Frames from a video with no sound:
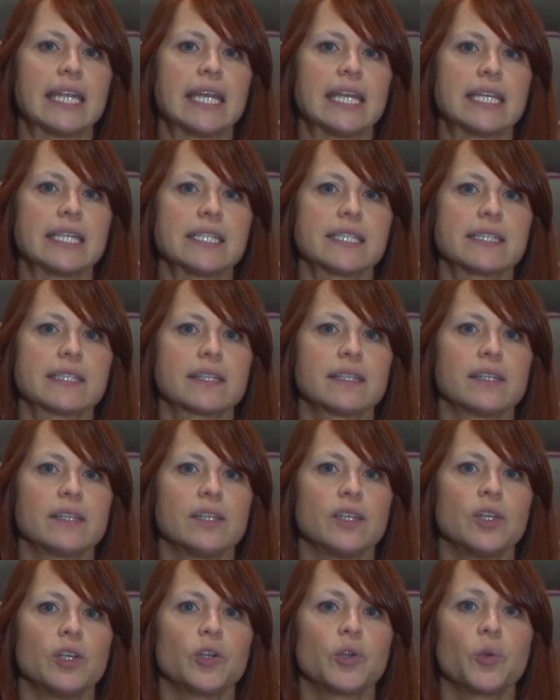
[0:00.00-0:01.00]
is
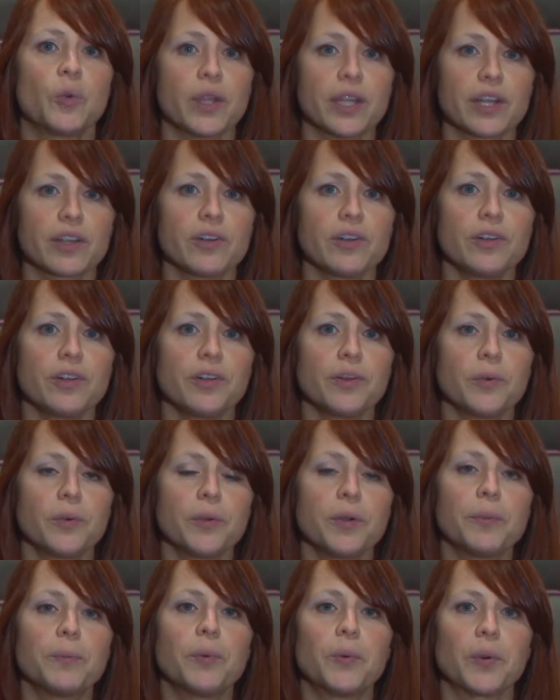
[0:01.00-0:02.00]
critical
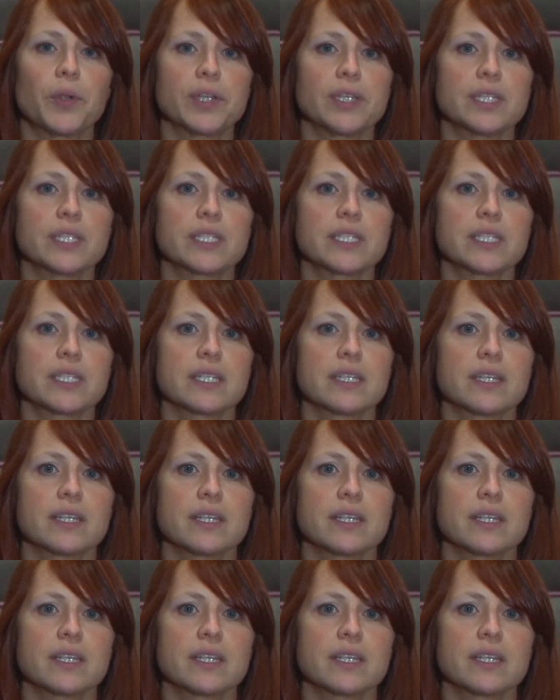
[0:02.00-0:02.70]
or important,